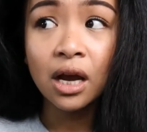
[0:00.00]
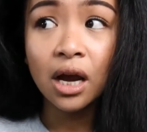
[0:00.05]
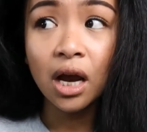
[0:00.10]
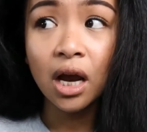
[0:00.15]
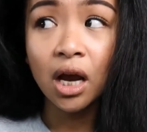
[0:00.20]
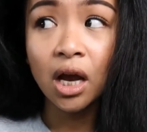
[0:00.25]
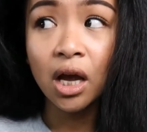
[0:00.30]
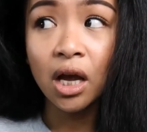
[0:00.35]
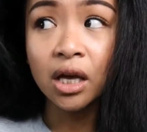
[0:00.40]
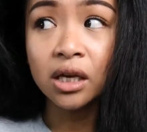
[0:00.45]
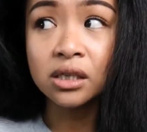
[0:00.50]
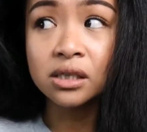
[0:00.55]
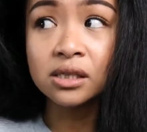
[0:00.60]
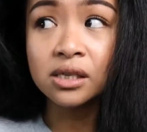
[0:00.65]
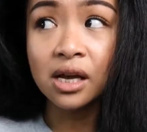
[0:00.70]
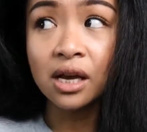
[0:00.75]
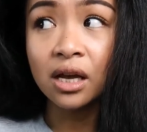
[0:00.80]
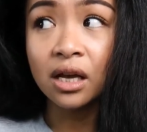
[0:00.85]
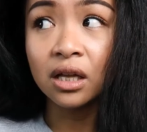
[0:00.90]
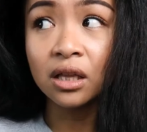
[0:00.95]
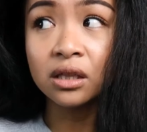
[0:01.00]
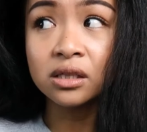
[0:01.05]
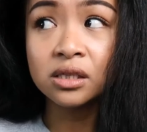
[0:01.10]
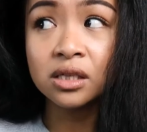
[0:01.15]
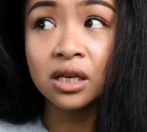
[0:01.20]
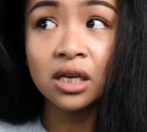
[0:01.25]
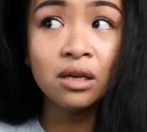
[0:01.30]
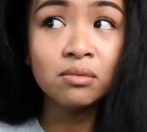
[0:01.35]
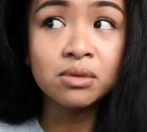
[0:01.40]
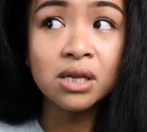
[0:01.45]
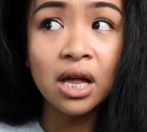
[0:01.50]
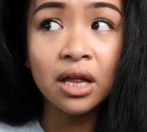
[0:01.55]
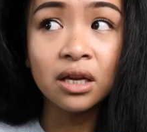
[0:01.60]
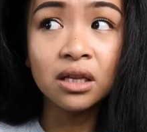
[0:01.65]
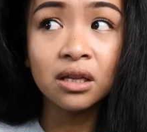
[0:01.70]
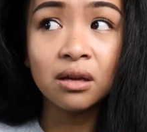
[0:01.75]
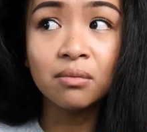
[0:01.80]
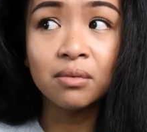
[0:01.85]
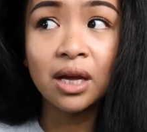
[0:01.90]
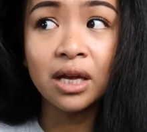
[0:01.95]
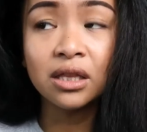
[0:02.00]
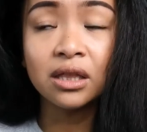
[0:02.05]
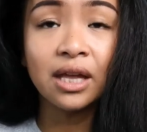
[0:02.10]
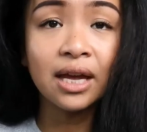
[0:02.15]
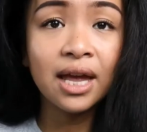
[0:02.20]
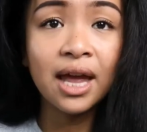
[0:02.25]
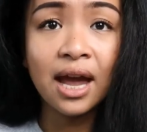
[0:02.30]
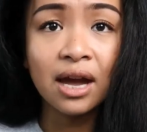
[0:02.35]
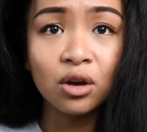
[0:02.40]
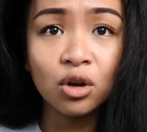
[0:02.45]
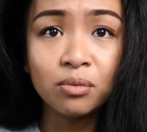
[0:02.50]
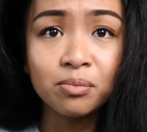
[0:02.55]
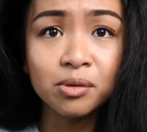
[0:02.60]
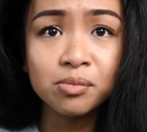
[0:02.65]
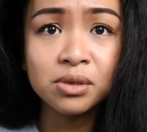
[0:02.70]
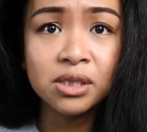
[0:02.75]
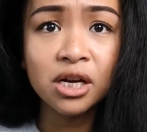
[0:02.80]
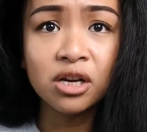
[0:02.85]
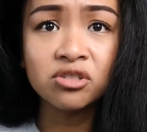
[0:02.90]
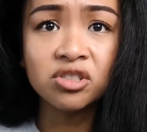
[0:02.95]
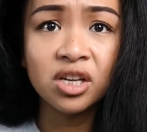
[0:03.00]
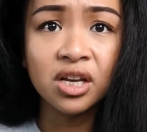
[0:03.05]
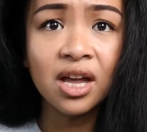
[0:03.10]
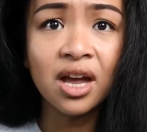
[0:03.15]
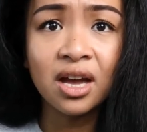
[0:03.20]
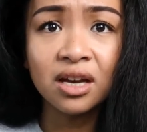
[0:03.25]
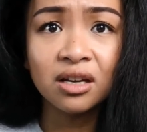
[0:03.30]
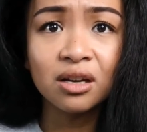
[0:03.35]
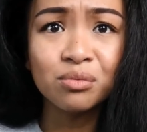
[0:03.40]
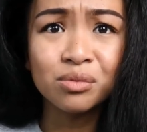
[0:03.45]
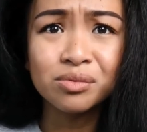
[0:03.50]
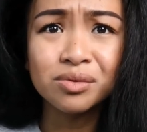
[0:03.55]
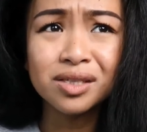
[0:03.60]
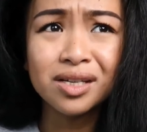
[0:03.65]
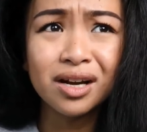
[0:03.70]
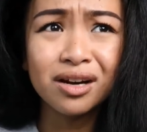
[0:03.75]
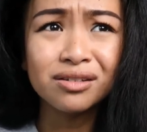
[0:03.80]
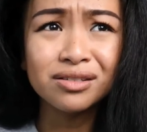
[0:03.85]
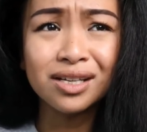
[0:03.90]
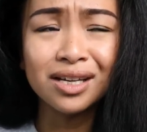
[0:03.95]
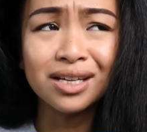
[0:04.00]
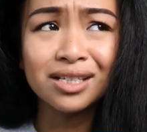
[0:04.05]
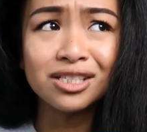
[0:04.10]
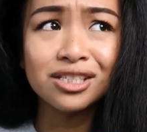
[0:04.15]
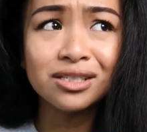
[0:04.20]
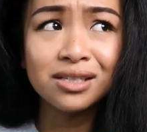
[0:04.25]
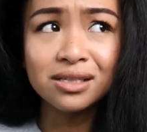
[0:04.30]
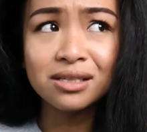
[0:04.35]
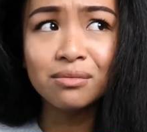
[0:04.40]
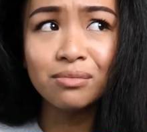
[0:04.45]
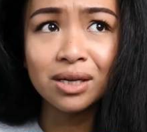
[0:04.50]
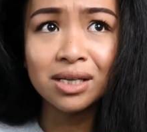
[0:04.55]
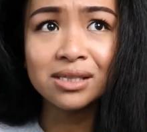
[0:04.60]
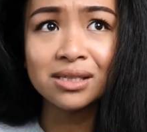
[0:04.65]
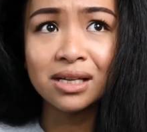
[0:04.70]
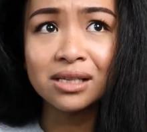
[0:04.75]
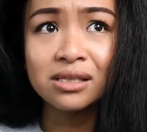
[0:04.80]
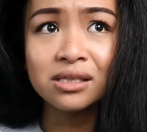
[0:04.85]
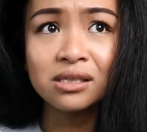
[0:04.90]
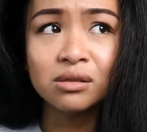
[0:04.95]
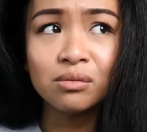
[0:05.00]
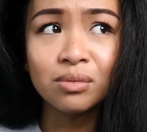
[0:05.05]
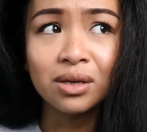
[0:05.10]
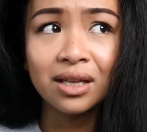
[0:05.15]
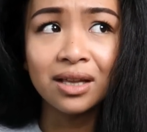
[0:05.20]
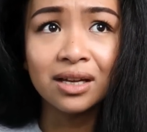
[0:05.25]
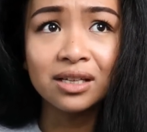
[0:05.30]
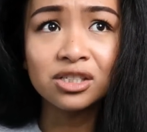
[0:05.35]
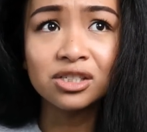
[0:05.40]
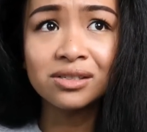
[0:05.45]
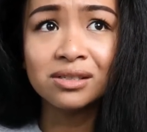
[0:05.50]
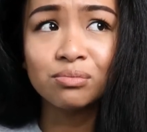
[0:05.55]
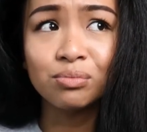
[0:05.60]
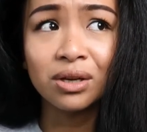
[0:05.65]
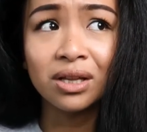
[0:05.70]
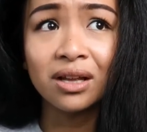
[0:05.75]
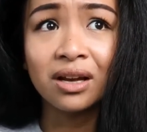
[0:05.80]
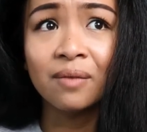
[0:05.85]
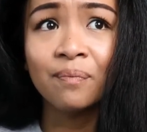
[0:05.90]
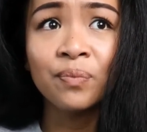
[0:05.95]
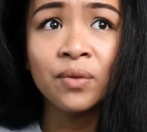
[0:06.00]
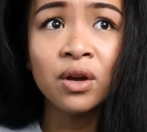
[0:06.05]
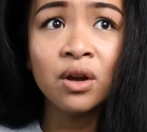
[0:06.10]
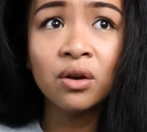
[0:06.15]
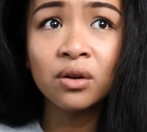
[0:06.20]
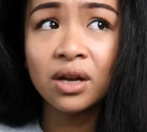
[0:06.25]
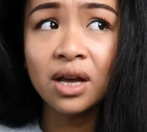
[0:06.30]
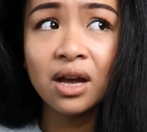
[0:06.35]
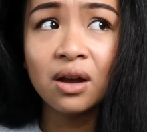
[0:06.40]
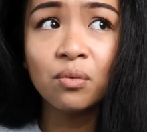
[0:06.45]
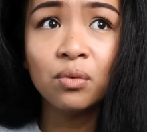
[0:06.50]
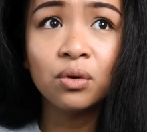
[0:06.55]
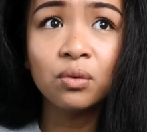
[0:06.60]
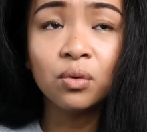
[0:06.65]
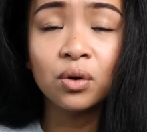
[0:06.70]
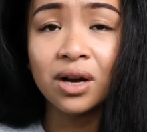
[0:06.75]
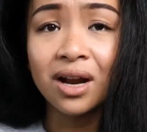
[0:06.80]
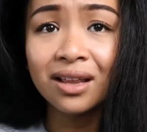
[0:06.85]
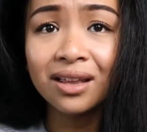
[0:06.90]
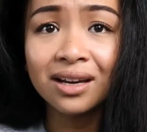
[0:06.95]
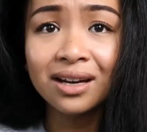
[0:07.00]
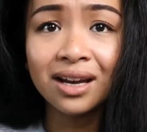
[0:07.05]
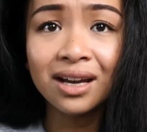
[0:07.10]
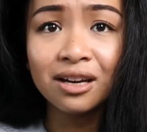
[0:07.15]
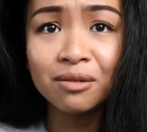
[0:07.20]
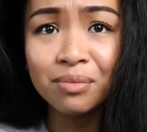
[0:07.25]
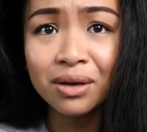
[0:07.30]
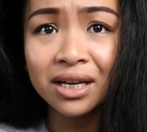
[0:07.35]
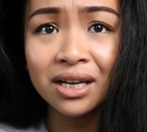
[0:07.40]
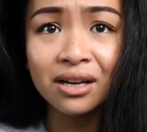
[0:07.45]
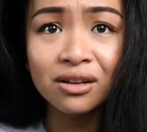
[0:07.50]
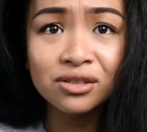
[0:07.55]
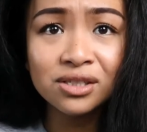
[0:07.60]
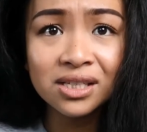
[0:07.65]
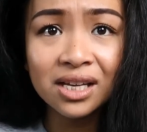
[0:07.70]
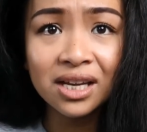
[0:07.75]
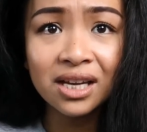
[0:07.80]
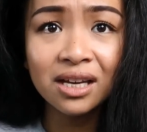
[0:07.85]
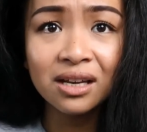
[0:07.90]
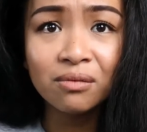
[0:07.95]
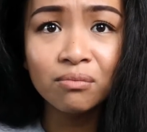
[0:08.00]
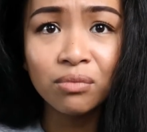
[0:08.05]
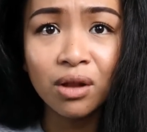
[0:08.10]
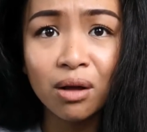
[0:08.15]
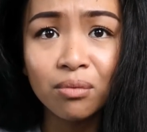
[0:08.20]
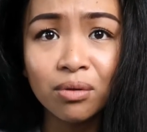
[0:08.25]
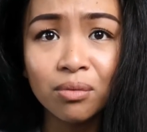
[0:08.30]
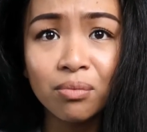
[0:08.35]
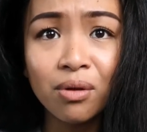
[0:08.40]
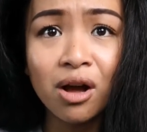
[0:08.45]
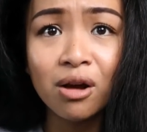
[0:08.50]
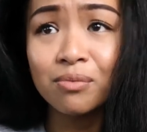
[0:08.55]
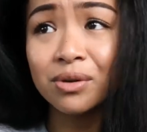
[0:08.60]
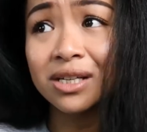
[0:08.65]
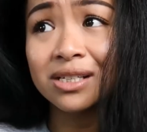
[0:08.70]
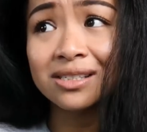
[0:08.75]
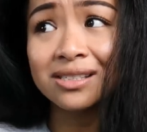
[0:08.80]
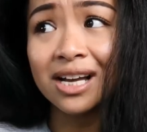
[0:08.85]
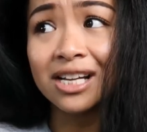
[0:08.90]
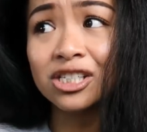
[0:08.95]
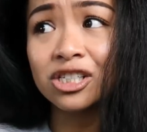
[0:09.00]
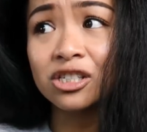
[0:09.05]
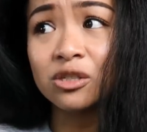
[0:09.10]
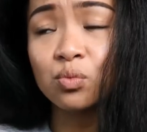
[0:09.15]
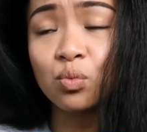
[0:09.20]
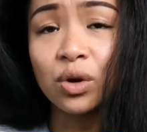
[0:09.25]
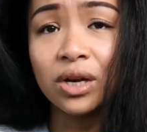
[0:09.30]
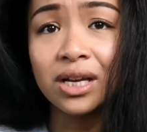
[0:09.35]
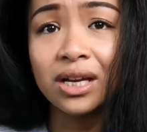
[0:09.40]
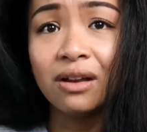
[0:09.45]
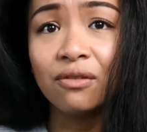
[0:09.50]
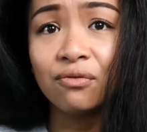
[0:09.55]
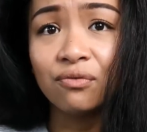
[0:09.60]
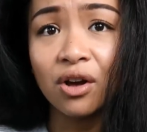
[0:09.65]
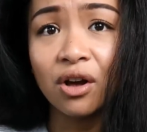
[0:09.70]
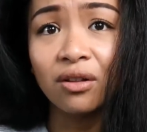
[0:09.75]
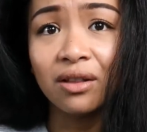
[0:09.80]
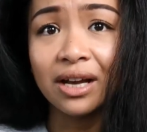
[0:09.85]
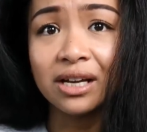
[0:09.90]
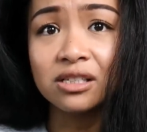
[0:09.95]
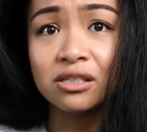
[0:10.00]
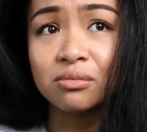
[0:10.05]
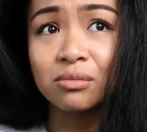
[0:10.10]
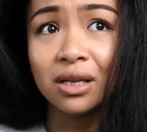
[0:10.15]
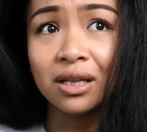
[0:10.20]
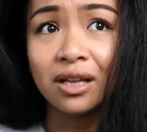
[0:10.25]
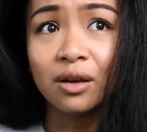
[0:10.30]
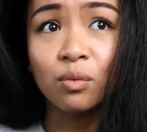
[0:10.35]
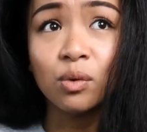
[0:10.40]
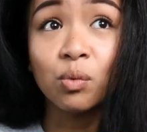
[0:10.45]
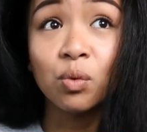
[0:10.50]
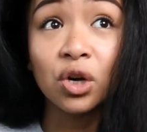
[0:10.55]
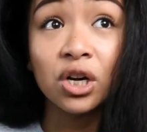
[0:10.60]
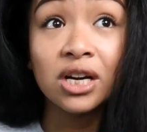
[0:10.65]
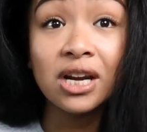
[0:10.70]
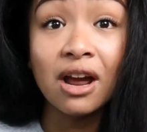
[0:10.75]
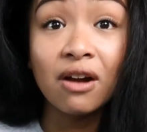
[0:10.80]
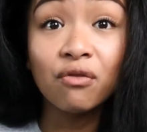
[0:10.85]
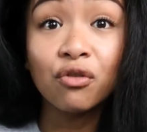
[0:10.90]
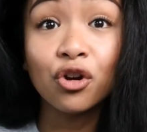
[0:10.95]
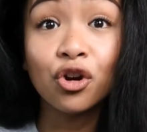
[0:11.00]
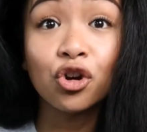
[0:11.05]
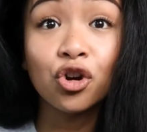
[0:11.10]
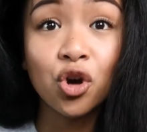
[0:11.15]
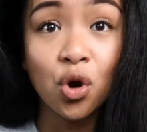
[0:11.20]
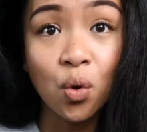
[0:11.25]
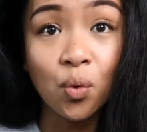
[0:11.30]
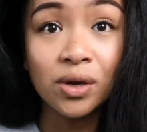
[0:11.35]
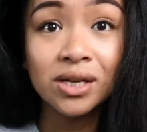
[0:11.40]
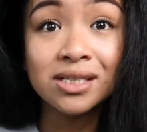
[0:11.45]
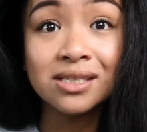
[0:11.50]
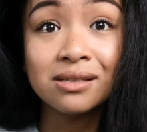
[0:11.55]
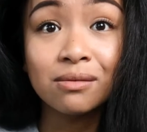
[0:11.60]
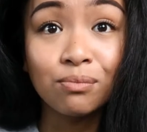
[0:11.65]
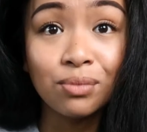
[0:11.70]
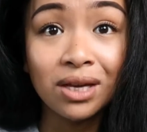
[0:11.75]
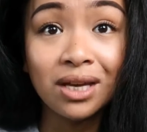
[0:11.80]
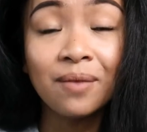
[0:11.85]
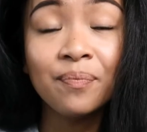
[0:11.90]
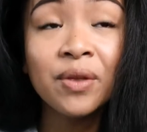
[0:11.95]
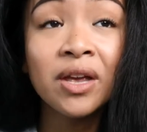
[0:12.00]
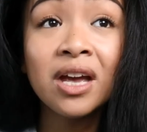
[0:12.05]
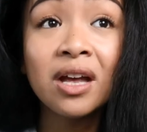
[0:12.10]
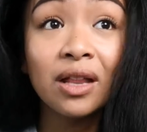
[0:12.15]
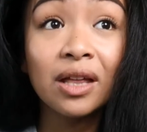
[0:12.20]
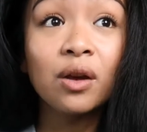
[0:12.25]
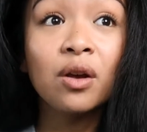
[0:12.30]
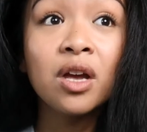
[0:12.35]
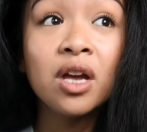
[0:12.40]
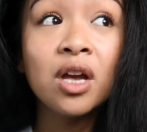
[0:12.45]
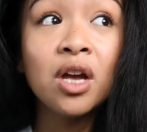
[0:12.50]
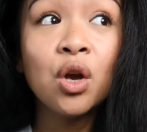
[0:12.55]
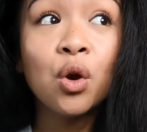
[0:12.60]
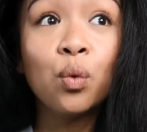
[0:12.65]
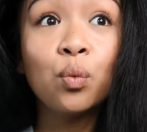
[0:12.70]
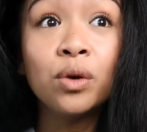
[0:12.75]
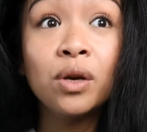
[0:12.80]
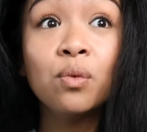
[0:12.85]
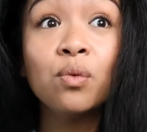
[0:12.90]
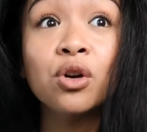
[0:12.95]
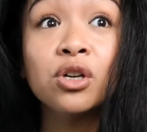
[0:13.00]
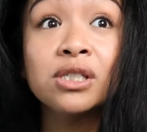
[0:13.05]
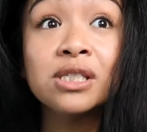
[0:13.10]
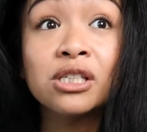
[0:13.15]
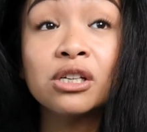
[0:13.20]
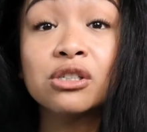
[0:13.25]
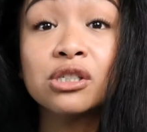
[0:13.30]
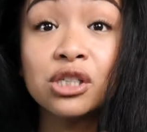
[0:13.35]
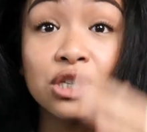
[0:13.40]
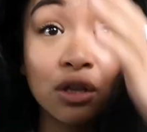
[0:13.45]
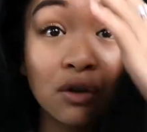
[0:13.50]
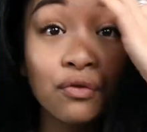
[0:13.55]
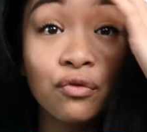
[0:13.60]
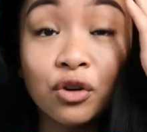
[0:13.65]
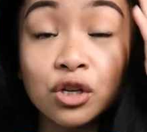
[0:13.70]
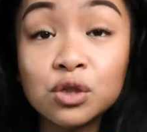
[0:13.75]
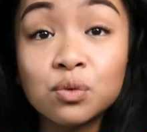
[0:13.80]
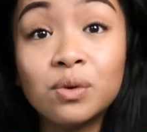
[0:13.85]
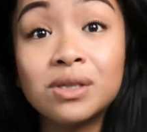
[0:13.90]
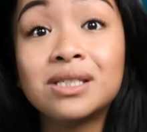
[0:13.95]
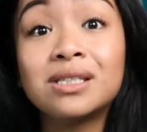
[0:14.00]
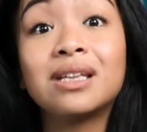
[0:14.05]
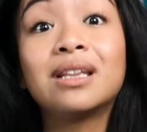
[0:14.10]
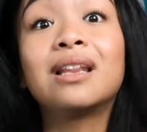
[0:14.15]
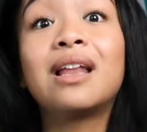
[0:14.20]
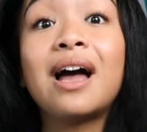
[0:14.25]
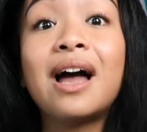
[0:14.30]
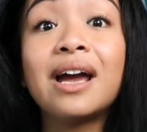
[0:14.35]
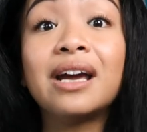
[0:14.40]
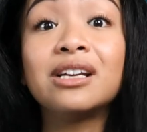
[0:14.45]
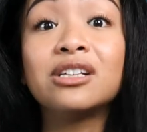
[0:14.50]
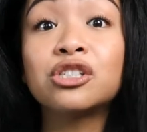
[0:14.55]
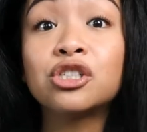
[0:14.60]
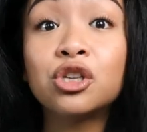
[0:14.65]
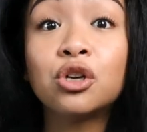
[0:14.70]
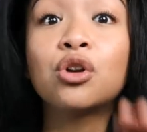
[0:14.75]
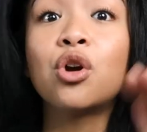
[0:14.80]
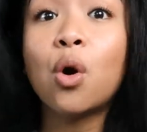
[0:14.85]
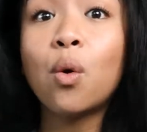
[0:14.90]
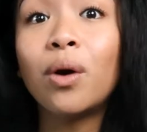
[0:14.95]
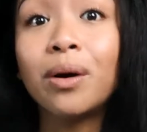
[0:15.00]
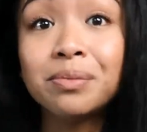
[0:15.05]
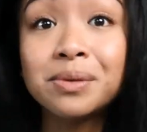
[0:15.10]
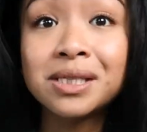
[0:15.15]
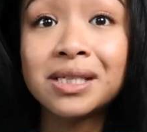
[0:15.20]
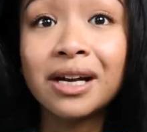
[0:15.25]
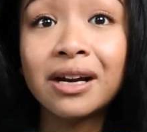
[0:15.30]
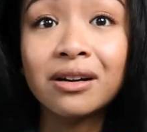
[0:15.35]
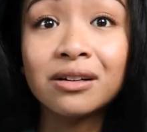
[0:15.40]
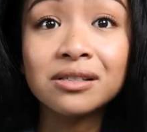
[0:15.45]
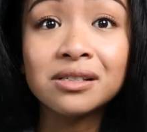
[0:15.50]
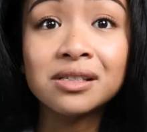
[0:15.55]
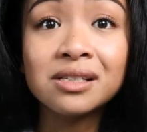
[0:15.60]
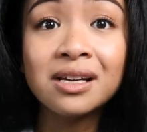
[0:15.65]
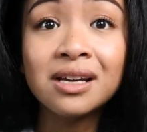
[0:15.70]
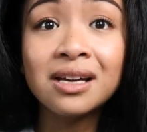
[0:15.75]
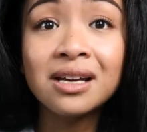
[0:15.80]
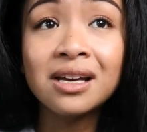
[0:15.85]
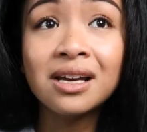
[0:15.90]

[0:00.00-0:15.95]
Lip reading: and saying, keep telling them that they can't come upstairs. Like, it just doesn't make sense to me. Like, just be like, okay, well, we're not letting anybody else in, blah blah blah, because that's just what it felt like to me. Like, we were never going to be, like, we were seriously the first ones in line to go upstairs